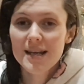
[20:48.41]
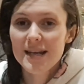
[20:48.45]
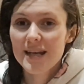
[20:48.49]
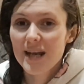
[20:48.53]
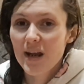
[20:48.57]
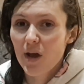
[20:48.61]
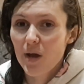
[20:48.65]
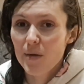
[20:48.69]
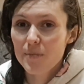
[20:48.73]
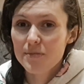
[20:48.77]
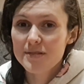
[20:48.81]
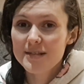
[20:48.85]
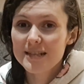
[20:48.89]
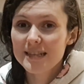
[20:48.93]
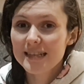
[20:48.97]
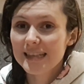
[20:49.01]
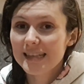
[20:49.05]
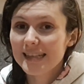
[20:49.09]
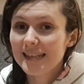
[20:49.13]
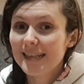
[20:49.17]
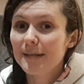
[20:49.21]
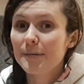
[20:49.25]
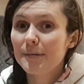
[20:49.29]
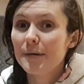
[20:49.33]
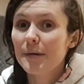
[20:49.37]
Now I'm feeling a
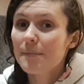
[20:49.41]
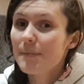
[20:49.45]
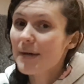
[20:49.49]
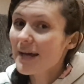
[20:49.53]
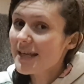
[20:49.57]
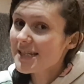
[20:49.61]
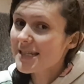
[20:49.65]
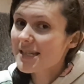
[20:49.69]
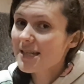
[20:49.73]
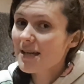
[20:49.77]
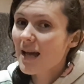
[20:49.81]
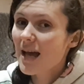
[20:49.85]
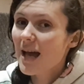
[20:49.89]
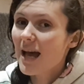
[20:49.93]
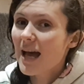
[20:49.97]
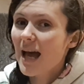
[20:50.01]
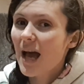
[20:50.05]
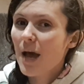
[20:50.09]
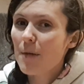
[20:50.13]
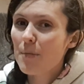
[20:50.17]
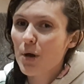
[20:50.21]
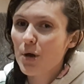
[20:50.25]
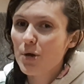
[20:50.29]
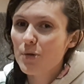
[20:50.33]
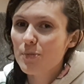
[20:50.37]
little bit better.
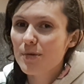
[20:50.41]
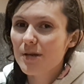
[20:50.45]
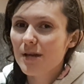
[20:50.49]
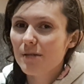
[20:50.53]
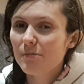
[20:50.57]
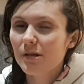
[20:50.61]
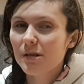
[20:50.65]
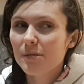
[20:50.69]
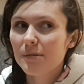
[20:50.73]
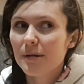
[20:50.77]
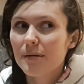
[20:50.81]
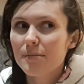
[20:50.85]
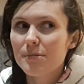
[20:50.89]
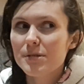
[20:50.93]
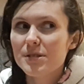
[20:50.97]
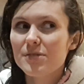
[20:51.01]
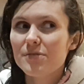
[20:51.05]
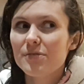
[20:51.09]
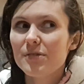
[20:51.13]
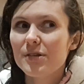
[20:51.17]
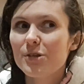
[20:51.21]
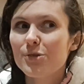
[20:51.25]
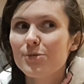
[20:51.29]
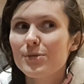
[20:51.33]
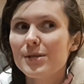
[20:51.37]
I'm hoping I'm going to be able to
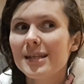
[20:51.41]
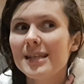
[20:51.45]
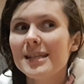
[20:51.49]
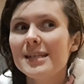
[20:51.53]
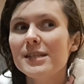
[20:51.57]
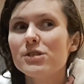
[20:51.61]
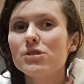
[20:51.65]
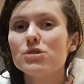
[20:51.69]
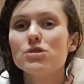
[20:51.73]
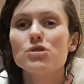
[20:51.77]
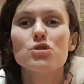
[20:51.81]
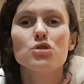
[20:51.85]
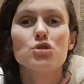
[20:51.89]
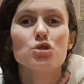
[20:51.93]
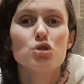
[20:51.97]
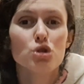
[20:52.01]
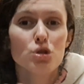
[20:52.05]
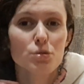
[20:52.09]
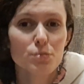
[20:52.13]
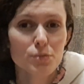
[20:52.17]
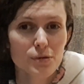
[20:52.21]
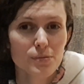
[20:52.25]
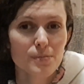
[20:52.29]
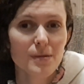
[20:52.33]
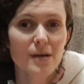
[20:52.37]
film at least
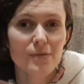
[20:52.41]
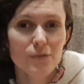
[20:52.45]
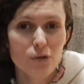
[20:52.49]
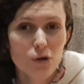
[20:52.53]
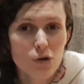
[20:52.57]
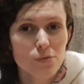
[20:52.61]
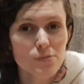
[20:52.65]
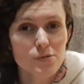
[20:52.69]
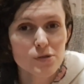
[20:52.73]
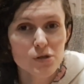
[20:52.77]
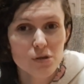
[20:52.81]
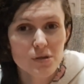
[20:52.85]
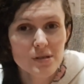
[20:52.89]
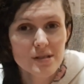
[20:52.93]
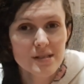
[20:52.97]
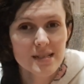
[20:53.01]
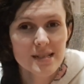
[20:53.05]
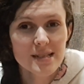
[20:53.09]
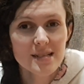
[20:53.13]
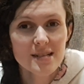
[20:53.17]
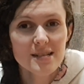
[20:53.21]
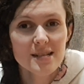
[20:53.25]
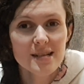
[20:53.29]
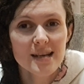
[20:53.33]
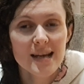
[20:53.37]
some of my Vlogmas
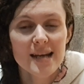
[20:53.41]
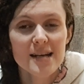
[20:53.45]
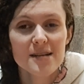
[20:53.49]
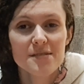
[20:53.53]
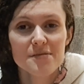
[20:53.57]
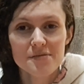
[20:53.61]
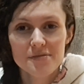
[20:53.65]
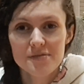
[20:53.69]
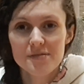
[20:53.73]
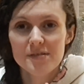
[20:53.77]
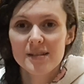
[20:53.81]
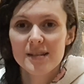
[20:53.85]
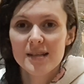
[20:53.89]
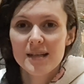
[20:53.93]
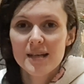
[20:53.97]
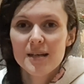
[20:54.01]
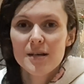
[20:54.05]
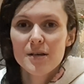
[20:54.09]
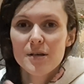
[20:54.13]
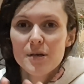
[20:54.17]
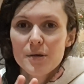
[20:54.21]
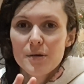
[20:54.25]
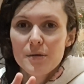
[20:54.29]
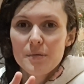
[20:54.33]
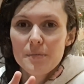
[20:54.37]
content and kind of
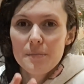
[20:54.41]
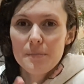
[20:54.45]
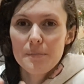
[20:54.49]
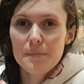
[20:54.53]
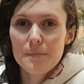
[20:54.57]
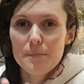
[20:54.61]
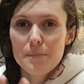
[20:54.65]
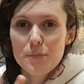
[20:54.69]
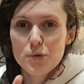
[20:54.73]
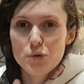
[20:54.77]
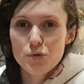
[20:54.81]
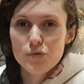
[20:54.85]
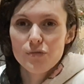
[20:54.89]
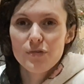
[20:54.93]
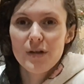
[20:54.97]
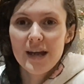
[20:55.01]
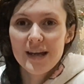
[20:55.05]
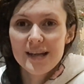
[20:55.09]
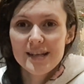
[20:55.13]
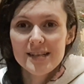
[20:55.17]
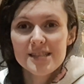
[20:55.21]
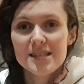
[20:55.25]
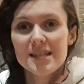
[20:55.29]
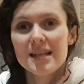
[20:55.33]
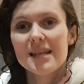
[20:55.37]
move that
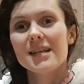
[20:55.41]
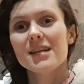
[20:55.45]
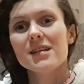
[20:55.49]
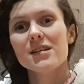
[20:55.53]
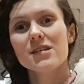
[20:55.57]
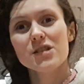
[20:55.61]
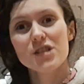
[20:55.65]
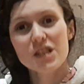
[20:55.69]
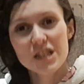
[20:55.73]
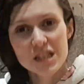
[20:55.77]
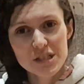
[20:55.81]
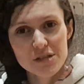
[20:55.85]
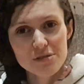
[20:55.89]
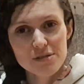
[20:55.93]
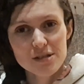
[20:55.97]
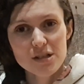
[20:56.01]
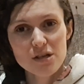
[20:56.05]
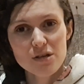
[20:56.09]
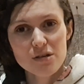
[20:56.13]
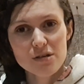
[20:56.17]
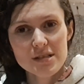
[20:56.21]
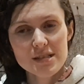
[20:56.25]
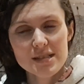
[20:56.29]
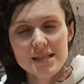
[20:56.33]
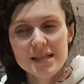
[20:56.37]
into like January
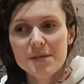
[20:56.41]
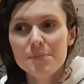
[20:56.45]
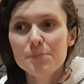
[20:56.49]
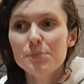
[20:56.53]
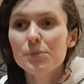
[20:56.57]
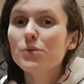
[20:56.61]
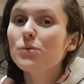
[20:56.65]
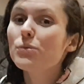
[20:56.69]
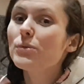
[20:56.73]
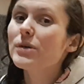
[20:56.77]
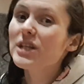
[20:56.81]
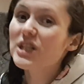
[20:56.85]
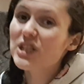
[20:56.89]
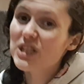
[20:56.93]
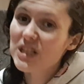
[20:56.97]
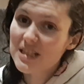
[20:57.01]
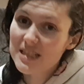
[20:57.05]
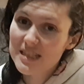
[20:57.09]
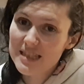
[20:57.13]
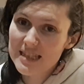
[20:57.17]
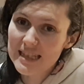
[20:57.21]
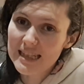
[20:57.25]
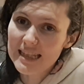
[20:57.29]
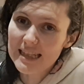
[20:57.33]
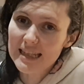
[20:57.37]
content, but we shall
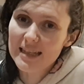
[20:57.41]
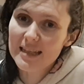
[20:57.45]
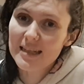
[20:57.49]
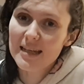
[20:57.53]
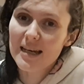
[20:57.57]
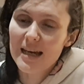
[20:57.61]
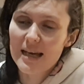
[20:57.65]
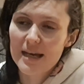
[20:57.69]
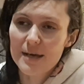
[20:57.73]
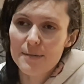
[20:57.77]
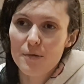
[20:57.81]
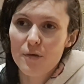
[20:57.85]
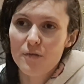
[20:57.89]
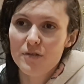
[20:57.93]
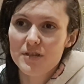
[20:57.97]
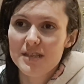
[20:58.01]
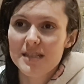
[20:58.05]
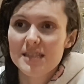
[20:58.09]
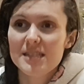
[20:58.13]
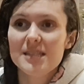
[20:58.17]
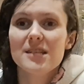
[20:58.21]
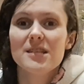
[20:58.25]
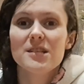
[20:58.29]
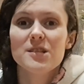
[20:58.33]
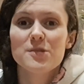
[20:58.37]
see. Obviously
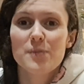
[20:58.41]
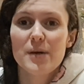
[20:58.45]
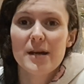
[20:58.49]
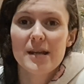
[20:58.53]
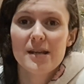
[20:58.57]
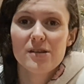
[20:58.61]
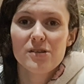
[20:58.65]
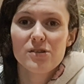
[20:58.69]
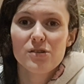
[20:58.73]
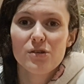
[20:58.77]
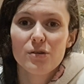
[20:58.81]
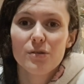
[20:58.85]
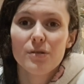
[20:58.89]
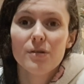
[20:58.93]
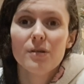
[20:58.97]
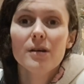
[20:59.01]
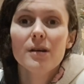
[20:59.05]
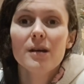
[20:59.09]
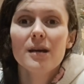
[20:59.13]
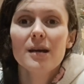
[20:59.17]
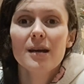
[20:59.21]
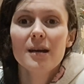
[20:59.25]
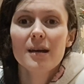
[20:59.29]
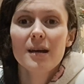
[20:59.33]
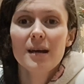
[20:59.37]
it's going to depend on
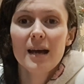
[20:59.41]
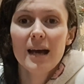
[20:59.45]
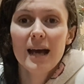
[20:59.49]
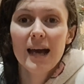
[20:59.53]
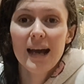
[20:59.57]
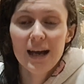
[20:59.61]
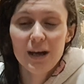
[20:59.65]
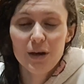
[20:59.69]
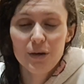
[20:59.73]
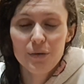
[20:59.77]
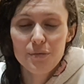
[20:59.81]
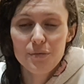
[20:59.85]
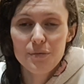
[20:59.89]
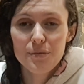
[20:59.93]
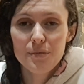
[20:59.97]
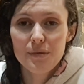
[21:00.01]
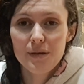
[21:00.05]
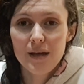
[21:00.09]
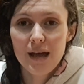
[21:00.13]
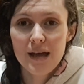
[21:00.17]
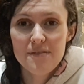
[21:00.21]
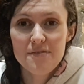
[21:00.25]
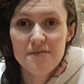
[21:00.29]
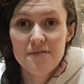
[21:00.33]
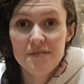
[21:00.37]
how
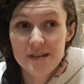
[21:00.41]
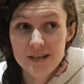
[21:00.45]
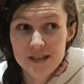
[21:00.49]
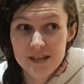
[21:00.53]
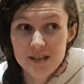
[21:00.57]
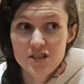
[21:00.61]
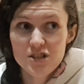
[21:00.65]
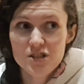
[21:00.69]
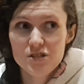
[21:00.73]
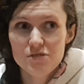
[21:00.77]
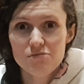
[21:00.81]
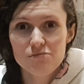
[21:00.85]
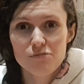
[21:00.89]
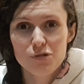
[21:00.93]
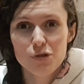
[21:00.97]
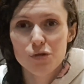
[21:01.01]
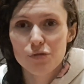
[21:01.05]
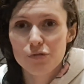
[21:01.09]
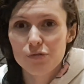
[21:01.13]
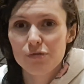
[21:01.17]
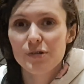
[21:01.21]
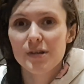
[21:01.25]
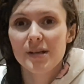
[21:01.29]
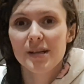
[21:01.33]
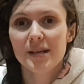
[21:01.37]
I finish
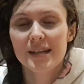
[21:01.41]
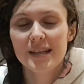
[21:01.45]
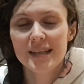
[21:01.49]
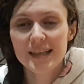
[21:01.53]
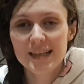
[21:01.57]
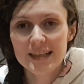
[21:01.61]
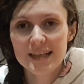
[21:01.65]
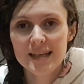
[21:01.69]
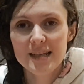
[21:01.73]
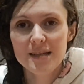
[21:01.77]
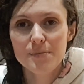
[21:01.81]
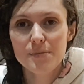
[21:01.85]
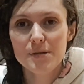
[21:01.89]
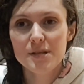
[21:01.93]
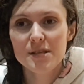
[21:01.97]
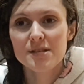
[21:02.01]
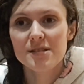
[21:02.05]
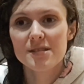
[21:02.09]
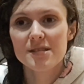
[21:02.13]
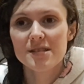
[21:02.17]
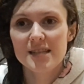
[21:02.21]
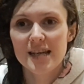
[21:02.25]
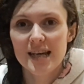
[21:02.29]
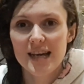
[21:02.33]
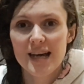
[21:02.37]
recovering and healing,
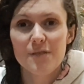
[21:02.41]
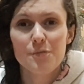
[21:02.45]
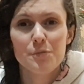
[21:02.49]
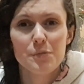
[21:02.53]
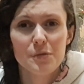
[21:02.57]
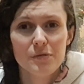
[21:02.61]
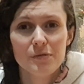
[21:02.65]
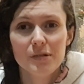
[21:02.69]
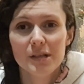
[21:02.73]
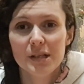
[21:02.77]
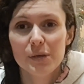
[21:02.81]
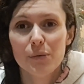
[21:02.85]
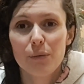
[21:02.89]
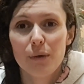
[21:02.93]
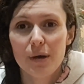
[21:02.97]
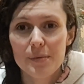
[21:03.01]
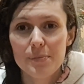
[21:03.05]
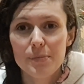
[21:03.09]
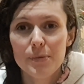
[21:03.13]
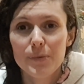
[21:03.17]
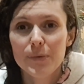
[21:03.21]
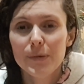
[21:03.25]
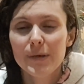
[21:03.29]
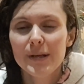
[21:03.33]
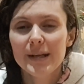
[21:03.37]
because I have been really quite
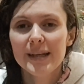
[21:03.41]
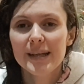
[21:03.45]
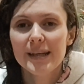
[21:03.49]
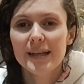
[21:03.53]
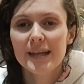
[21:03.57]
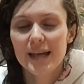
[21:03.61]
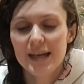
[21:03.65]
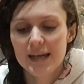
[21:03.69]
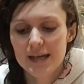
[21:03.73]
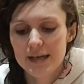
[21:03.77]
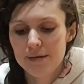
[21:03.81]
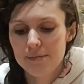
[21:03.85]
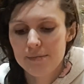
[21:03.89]
poorly.